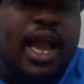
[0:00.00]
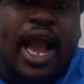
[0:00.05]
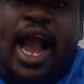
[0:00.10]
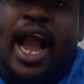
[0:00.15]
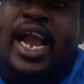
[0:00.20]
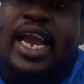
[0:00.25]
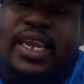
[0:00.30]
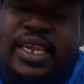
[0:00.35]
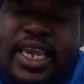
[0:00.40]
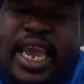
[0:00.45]

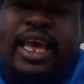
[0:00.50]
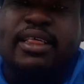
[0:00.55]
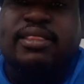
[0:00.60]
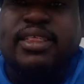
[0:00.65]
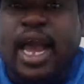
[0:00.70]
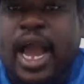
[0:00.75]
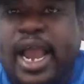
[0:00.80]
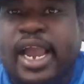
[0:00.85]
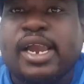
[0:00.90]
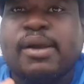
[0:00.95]
I
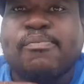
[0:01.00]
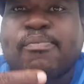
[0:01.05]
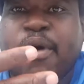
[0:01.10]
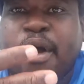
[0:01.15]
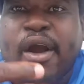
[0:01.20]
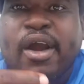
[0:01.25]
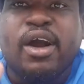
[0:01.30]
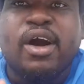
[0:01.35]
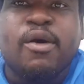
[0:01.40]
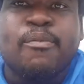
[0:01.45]
am
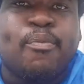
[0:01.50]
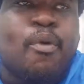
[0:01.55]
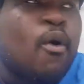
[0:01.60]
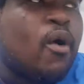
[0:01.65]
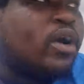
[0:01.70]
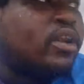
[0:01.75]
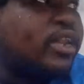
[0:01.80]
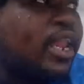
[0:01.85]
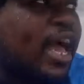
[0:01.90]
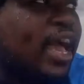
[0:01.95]
part of
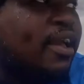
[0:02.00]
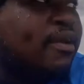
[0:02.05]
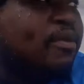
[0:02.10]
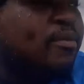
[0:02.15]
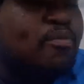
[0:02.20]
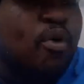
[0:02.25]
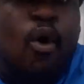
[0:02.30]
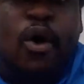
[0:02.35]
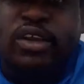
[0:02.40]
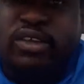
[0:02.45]
Porch
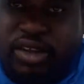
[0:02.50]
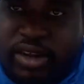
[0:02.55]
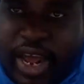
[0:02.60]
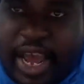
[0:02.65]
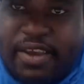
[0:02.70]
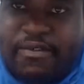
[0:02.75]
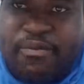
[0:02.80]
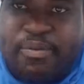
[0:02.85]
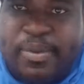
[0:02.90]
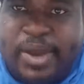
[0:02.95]

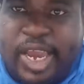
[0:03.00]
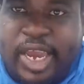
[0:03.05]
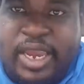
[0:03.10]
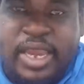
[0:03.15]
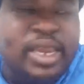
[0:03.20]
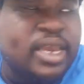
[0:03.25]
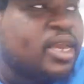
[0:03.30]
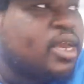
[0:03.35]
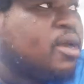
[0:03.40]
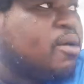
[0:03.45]
Life, man.
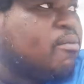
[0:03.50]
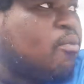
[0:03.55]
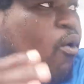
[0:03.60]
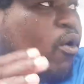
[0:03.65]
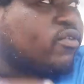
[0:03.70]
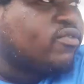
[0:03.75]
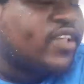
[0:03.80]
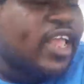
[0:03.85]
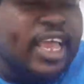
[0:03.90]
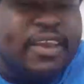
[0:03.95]

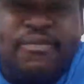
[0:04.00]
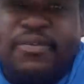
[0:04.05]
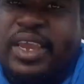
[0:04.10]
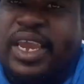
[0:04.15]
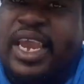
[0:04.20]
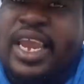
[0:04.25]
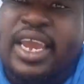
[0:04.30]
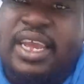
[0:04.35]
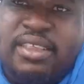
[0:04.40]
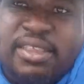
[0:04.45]
Porch Life
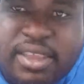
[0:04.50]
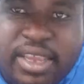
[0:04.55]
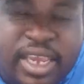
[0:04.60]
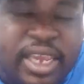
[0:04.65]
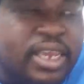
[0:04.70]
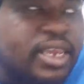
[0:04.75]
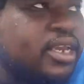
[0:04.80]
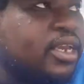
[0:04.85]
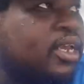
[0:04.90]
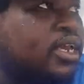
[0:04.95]

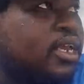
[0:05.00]
ENT.